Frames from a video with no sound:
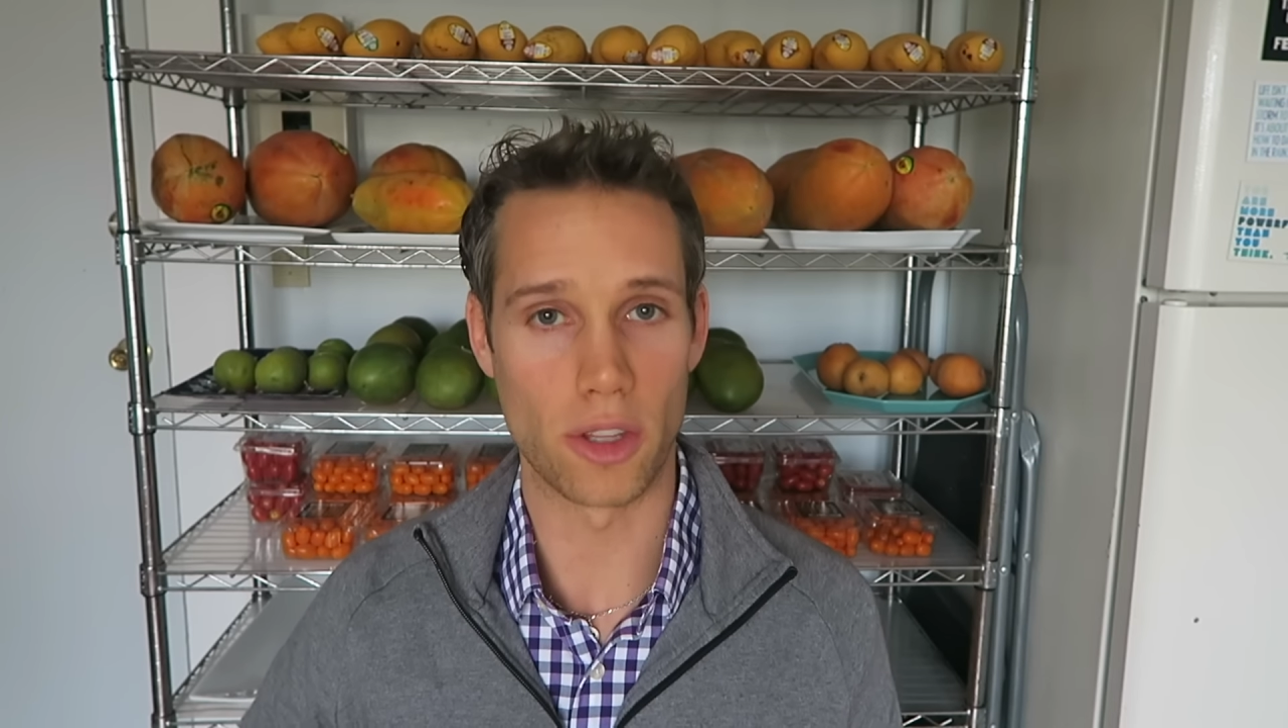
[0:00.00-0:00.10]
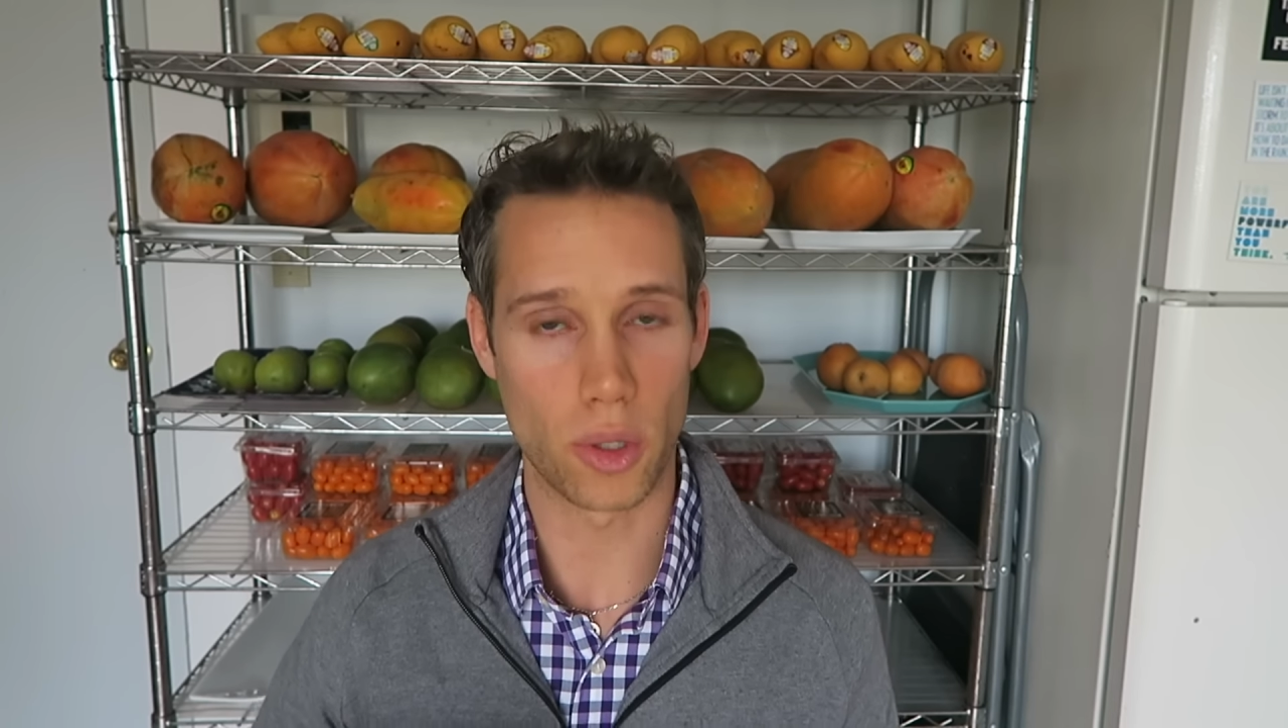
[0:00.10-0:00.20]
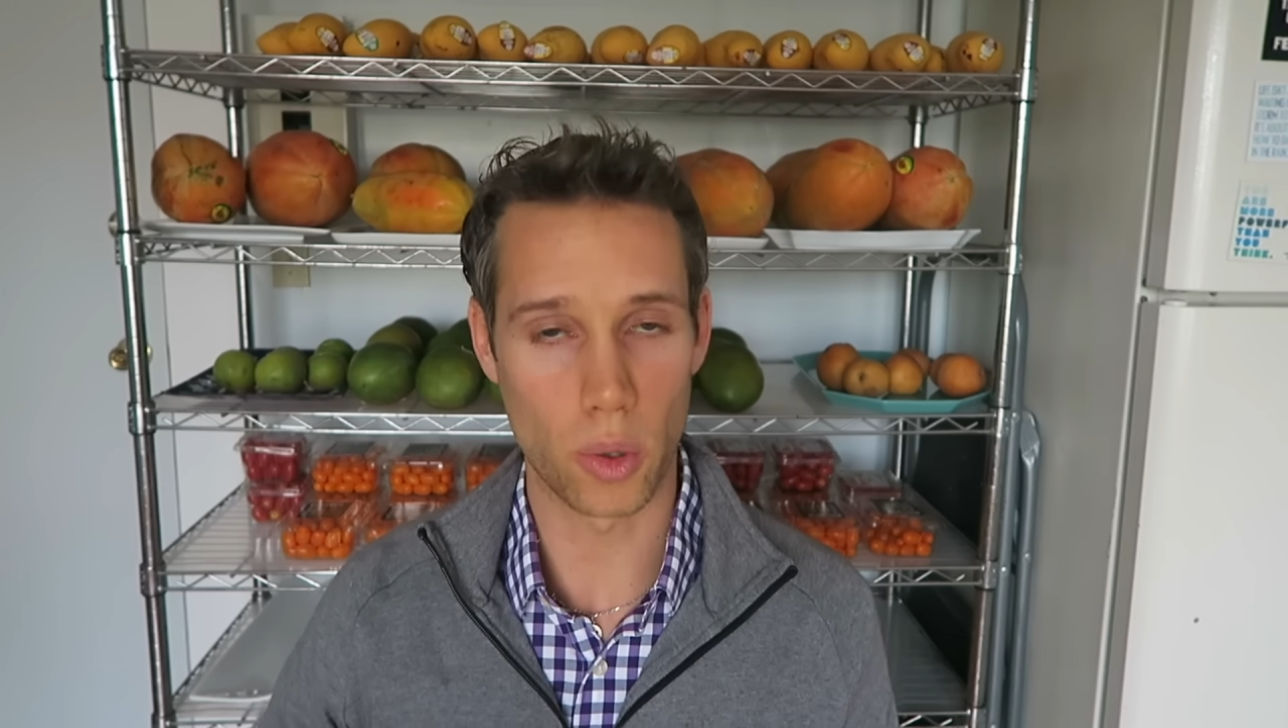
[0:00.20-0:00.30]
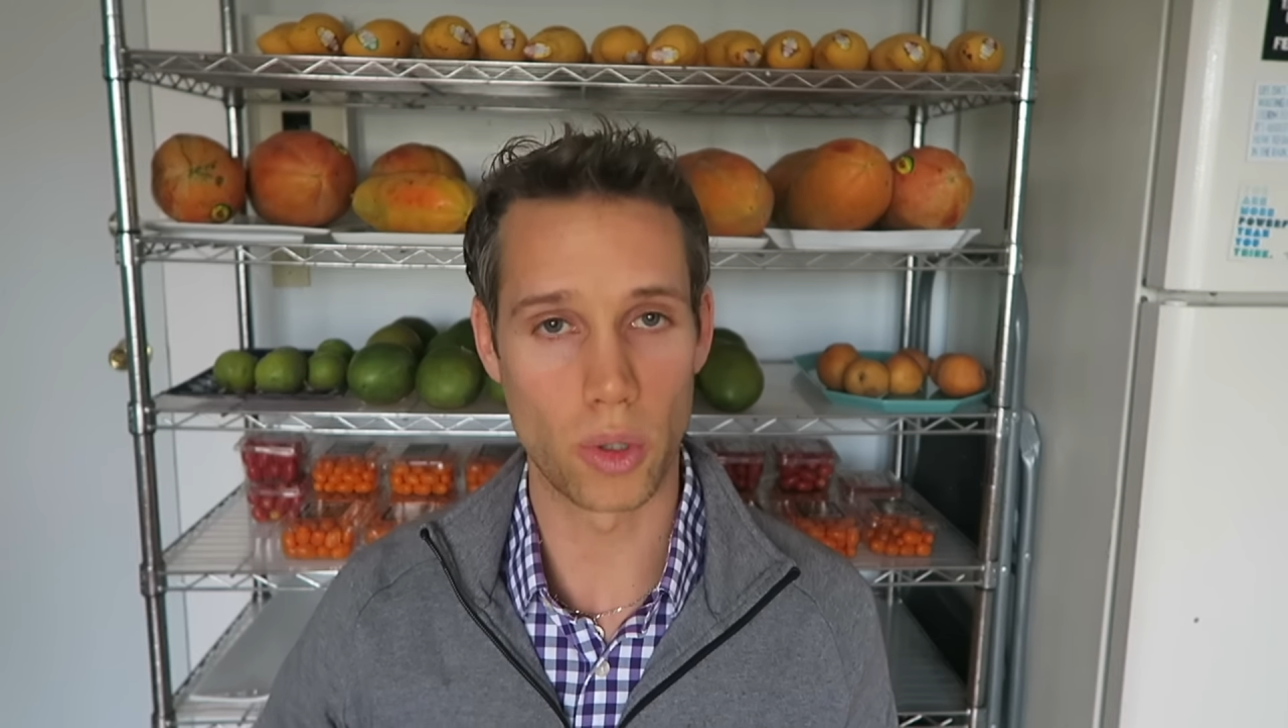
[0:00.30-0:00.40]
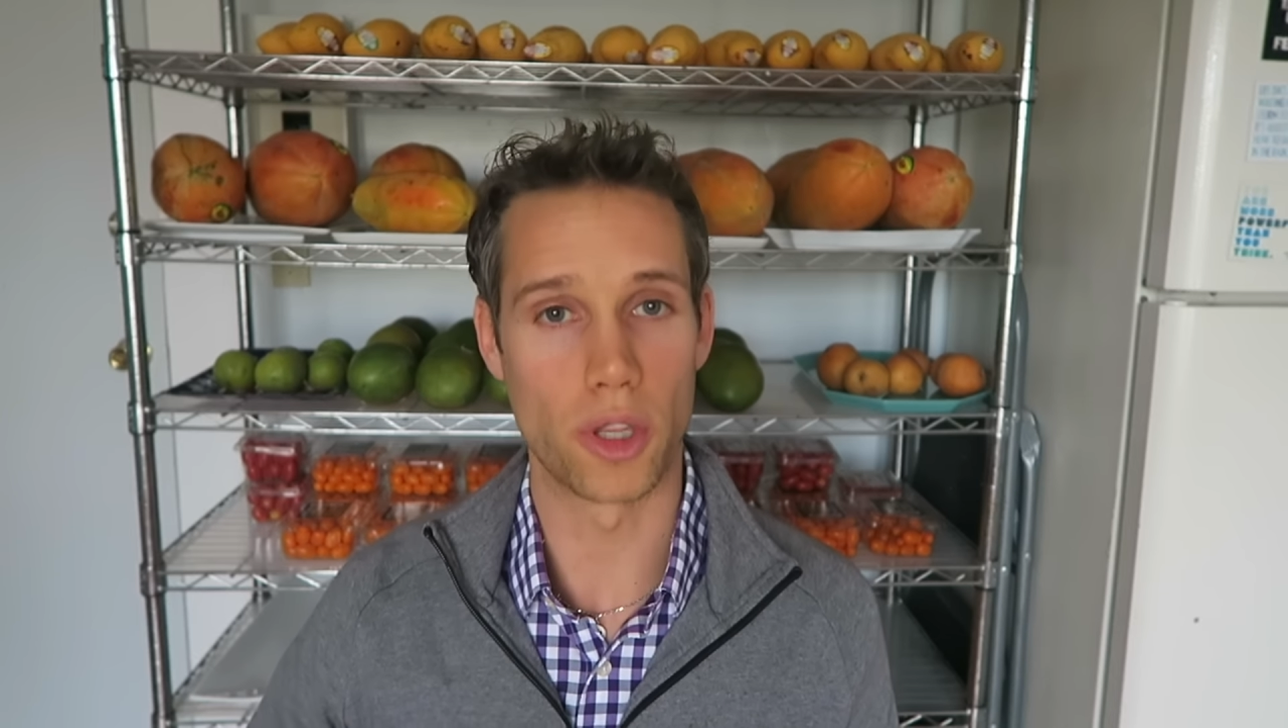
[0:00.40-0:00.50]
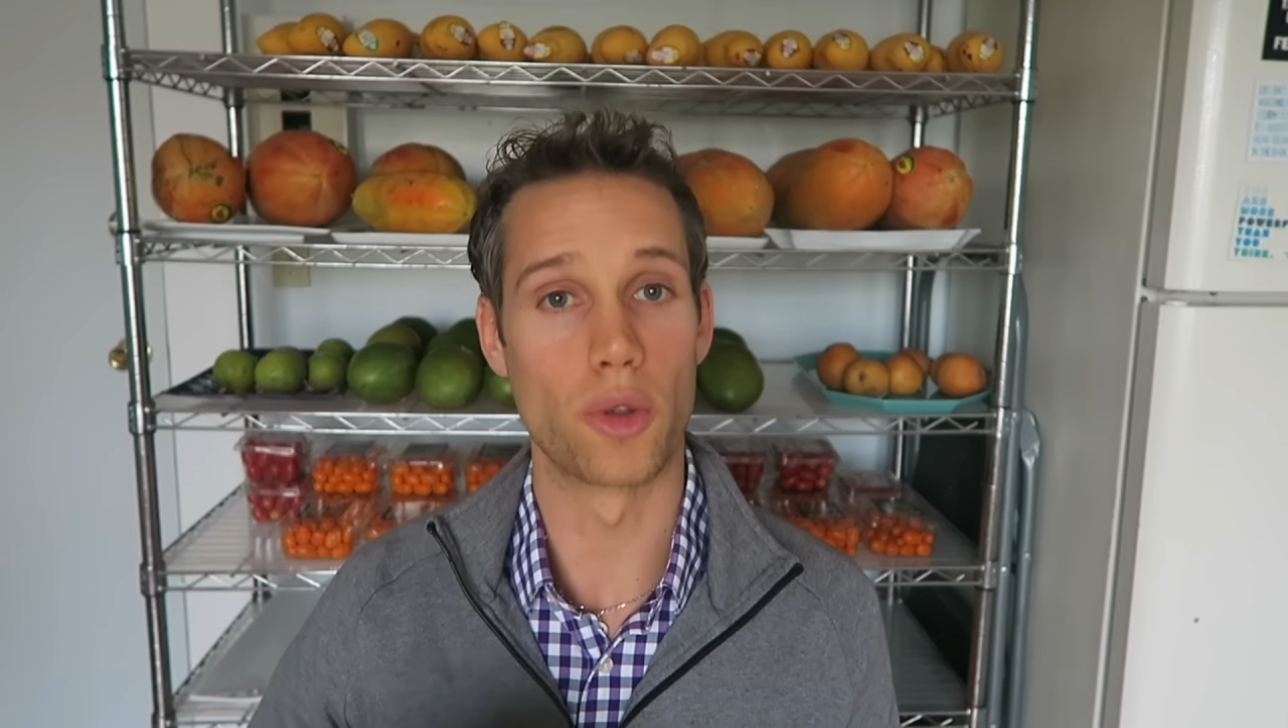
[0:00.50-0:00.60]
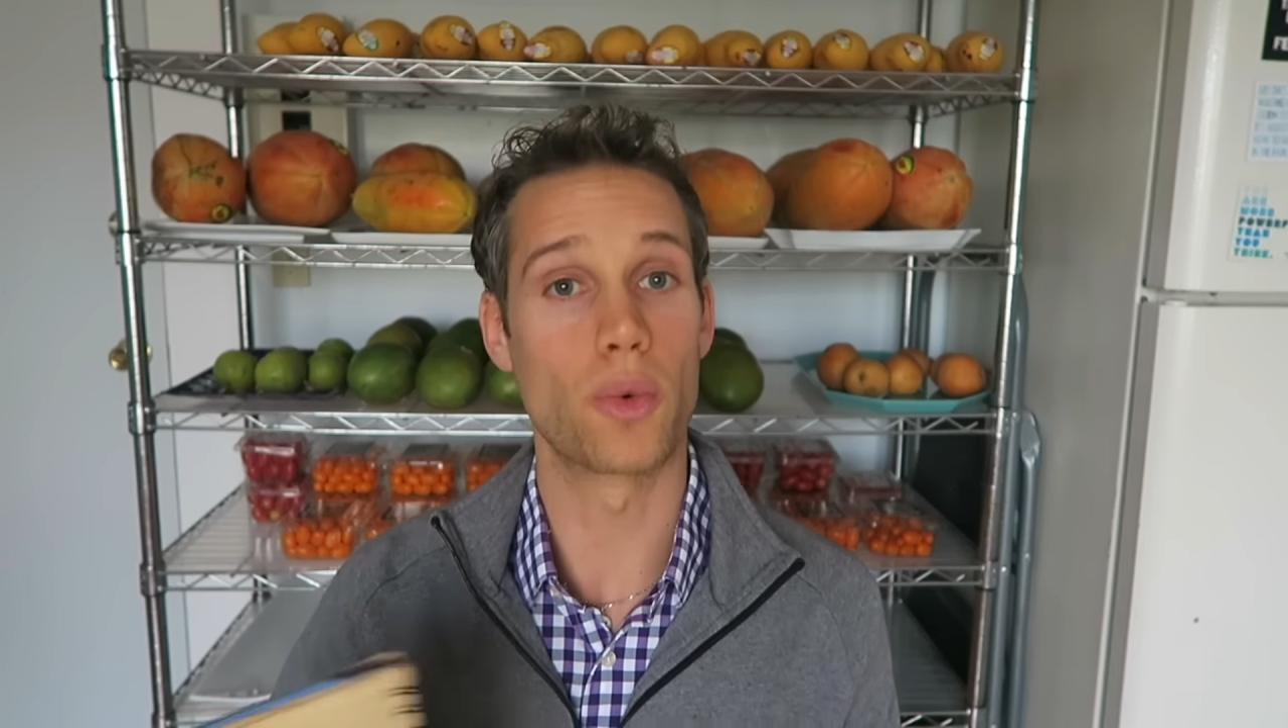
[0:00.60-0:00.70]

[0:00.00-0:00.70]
the tools, and the